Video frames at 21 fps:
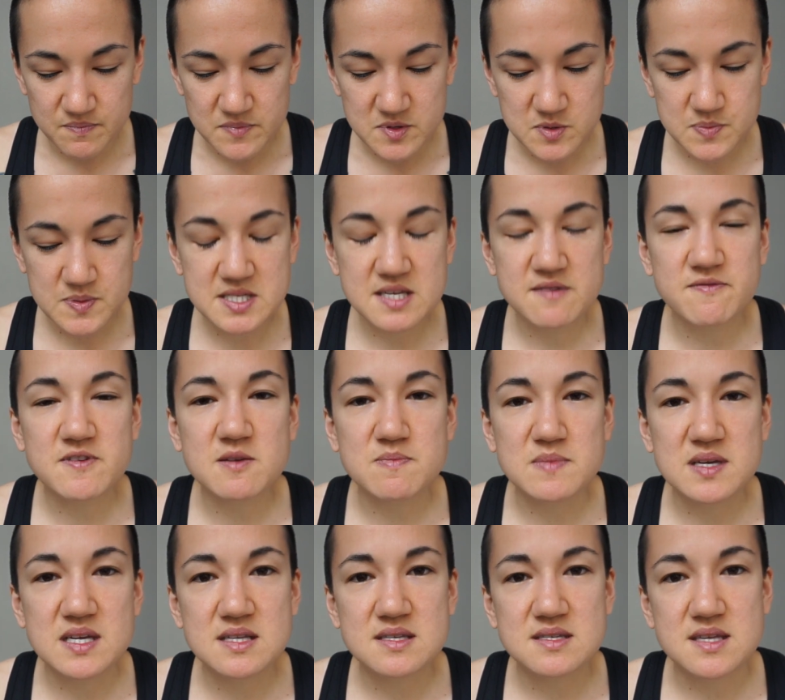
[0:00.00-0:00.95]
Specific
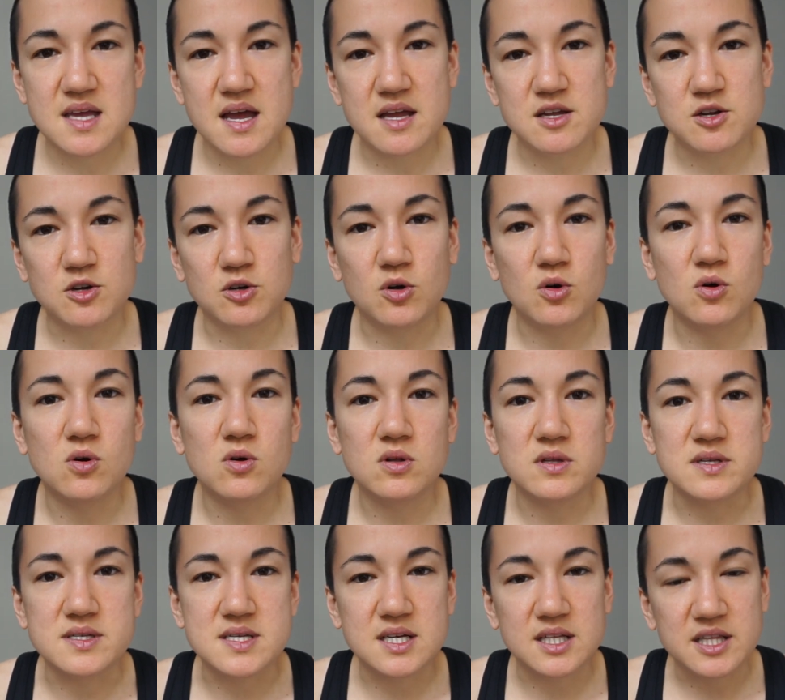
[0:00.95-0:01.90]
means that your
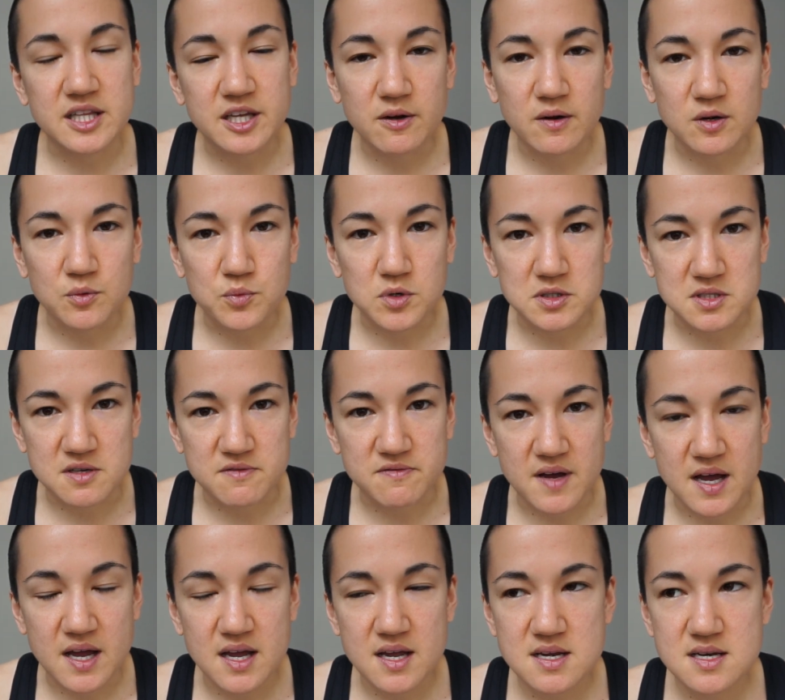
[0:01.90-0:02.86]
goal is clear and
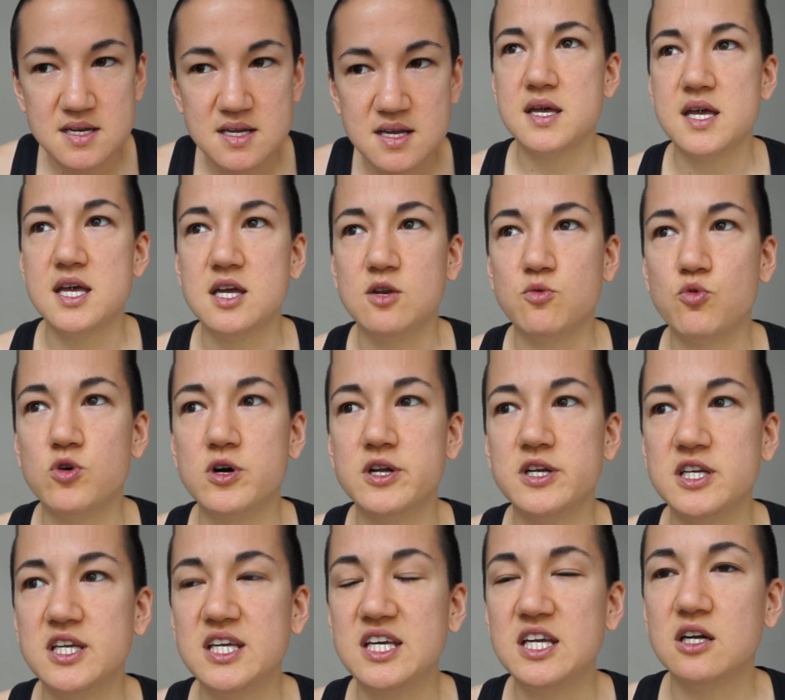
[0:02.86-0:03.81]
well-defined. In
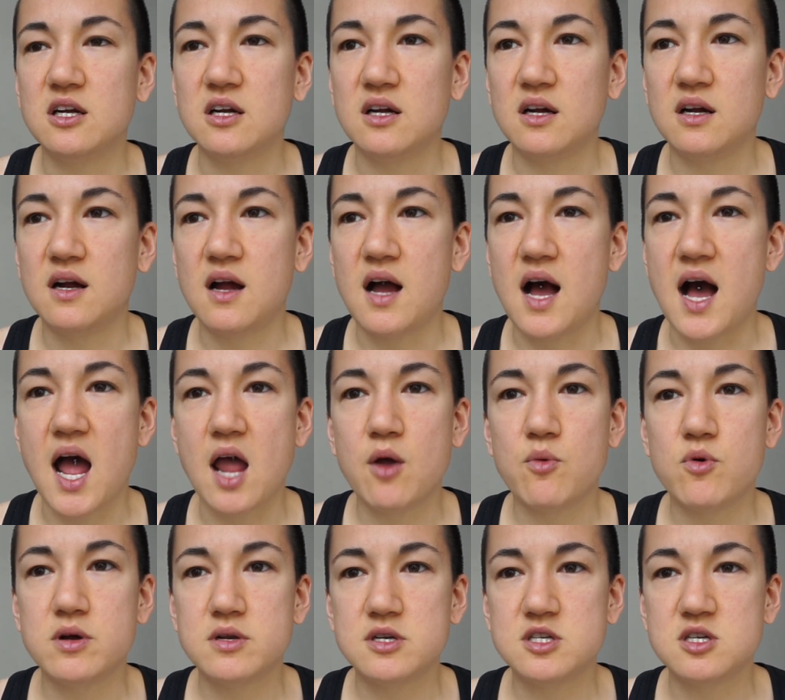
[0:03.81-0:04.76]
1 year, I
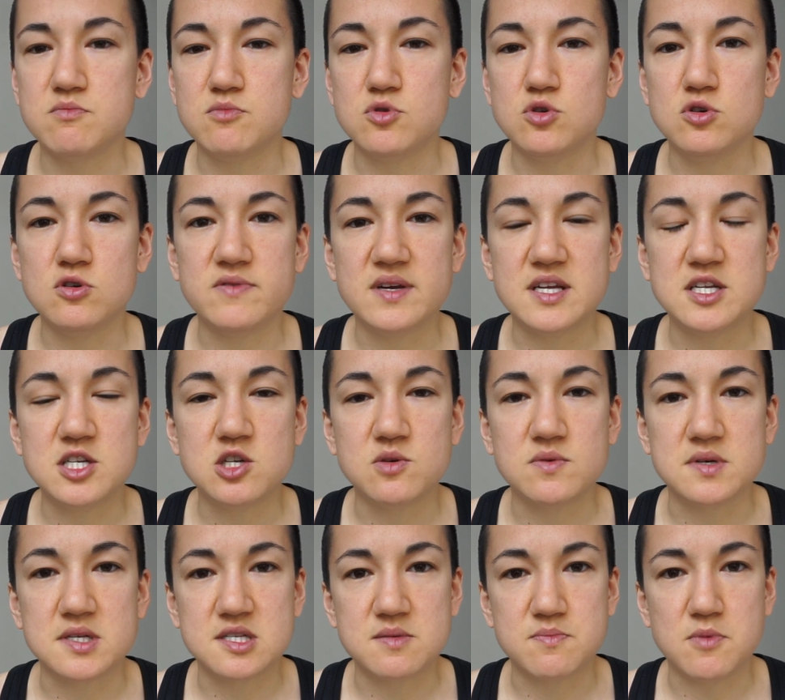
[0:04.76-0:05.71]
want to move
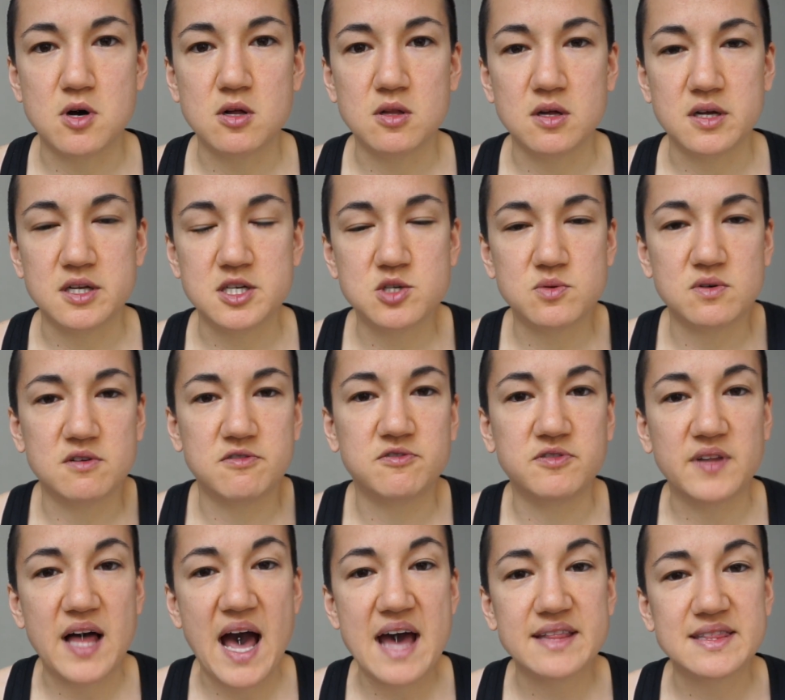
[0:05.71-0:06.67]
into a
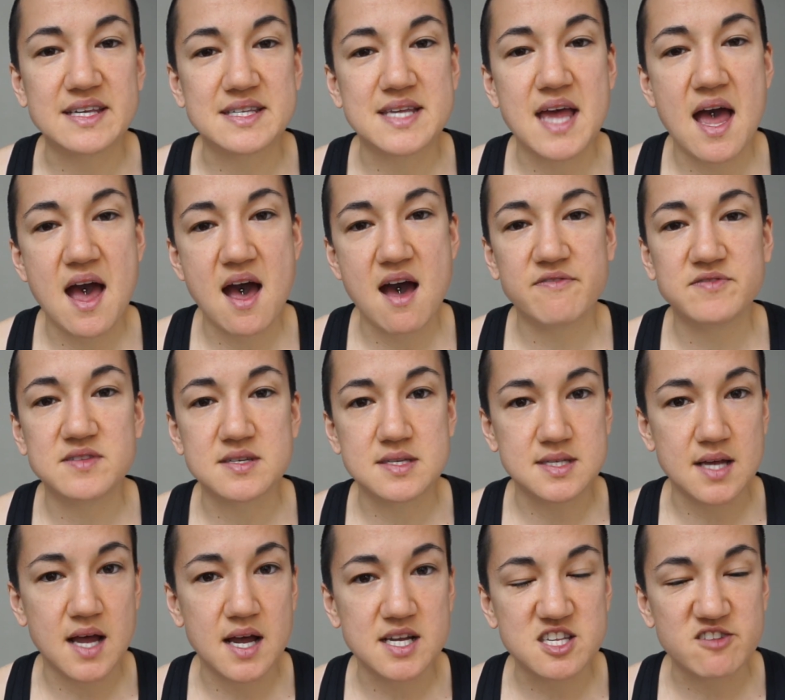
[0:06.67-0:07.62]
flat that's half the
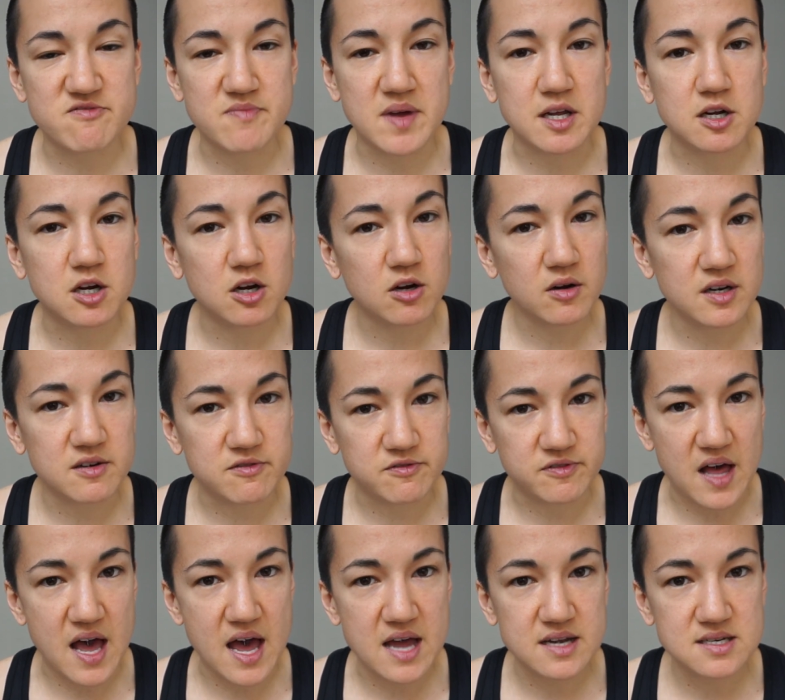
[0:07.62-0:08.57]
size of my current
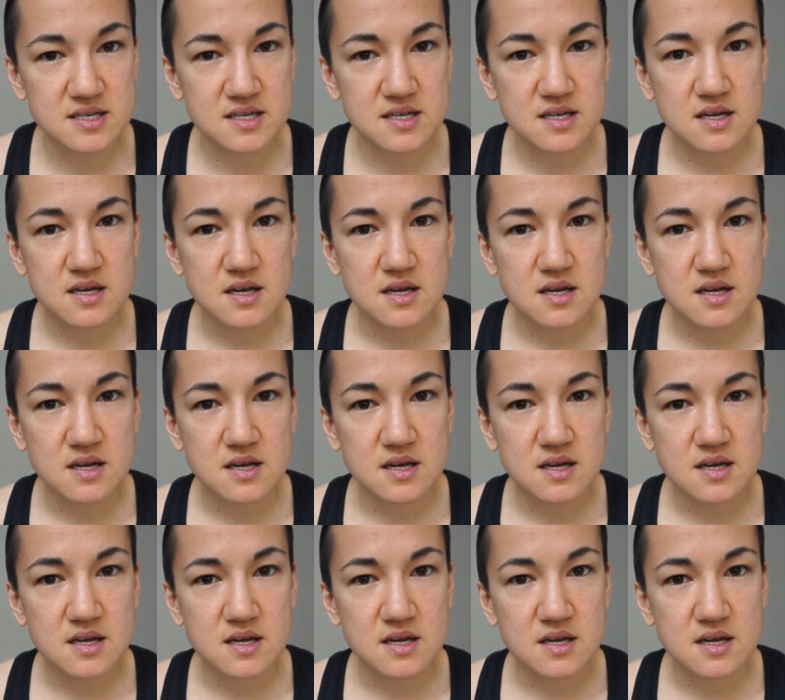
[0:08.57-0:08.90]
flat,